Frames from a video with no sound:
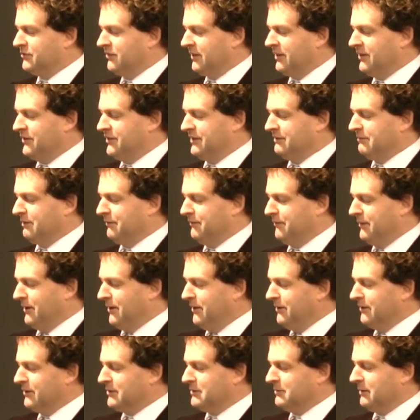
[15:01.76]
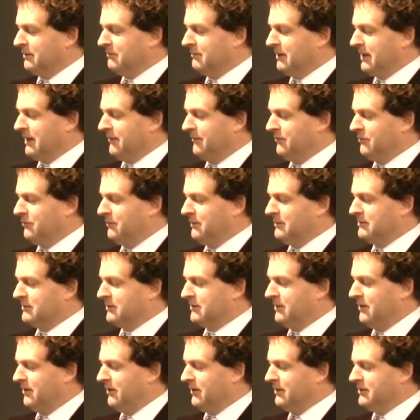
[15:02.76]
strategy review that's been running for almost
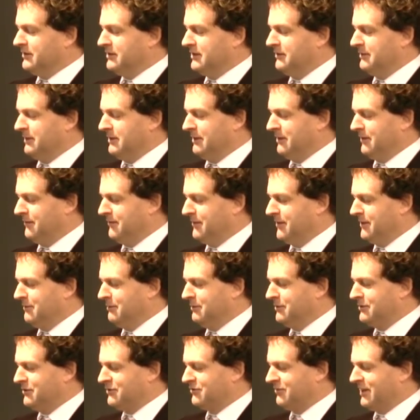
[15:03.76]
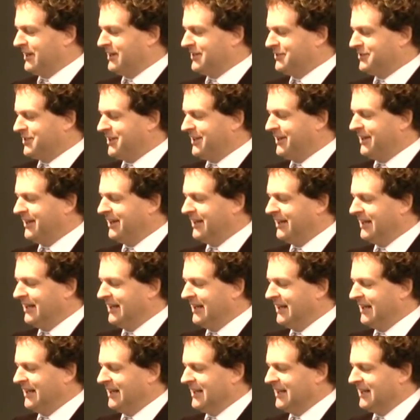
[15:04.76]
as long as the American Foulbrood strategy.
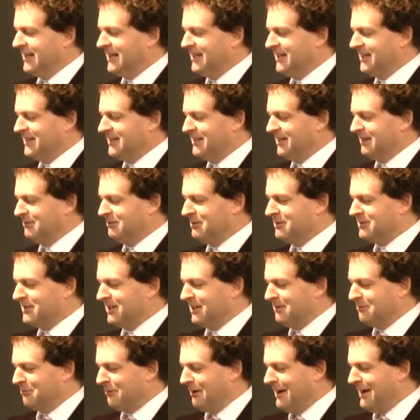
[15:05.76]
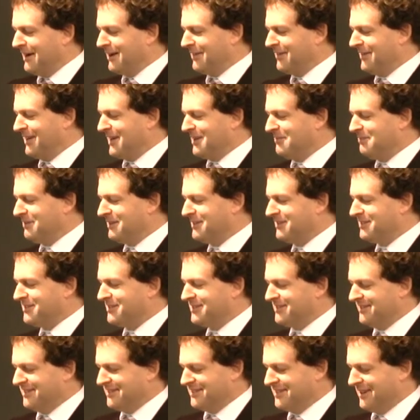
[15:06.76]
Uh, I wouldn't say I'm proud of that, but
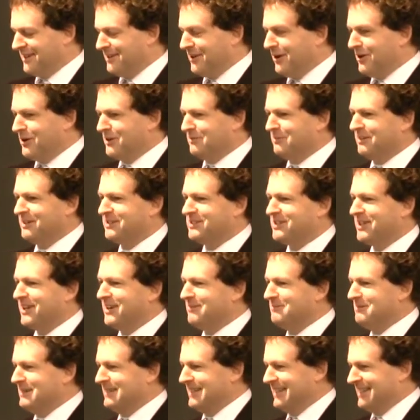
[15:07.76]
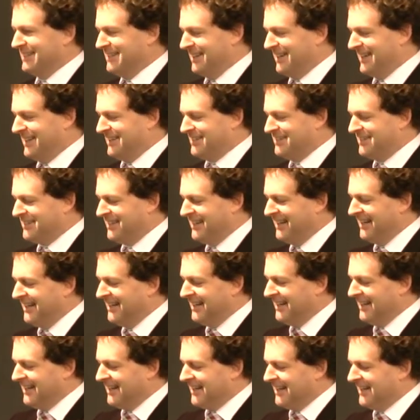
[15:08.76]
it's, it's a notable achievement nonetheless.
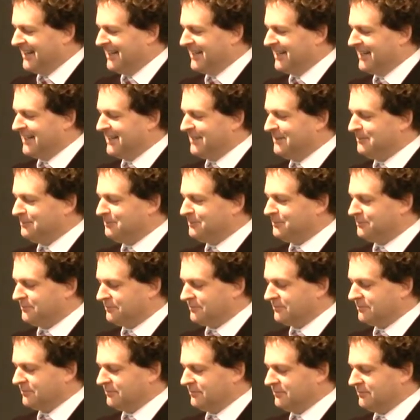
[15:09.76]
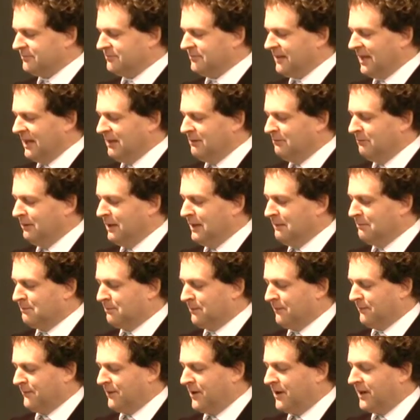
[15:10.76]
Uh, we
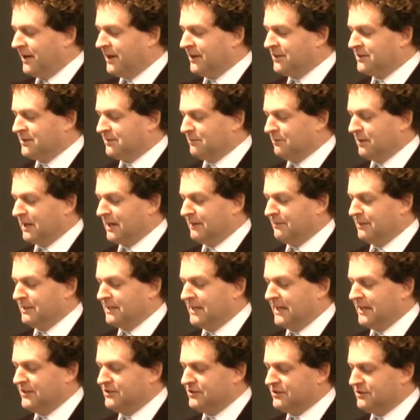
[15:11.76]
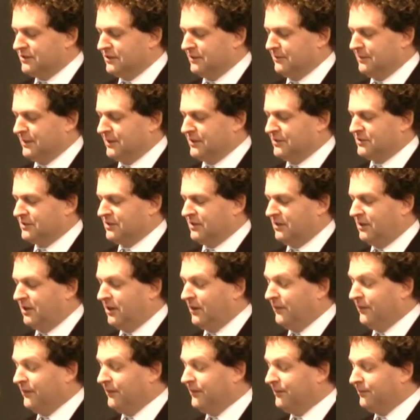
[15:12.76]
provided some recommendations to the Minister
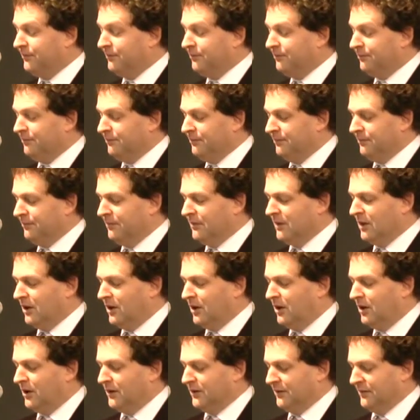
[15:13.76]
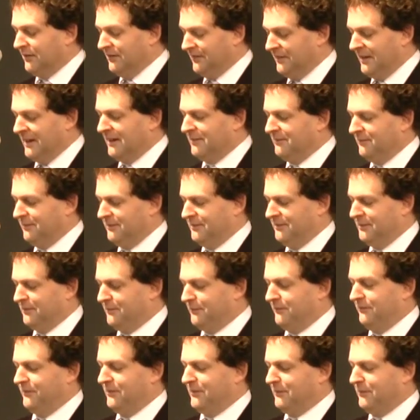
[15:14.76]
on, on that
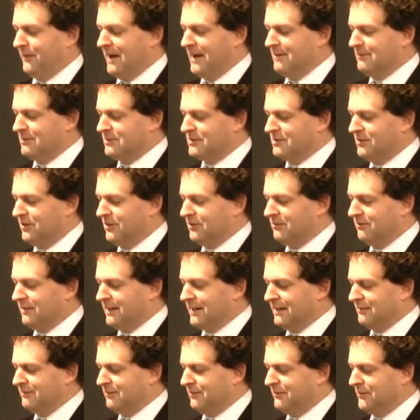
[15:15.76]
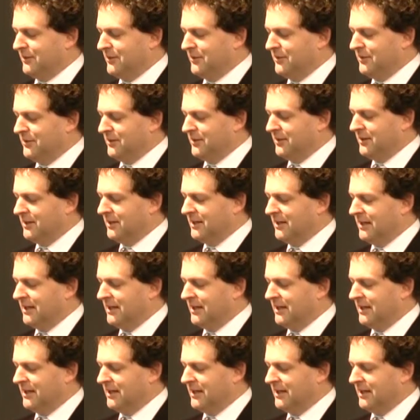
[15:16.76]
famous log running review.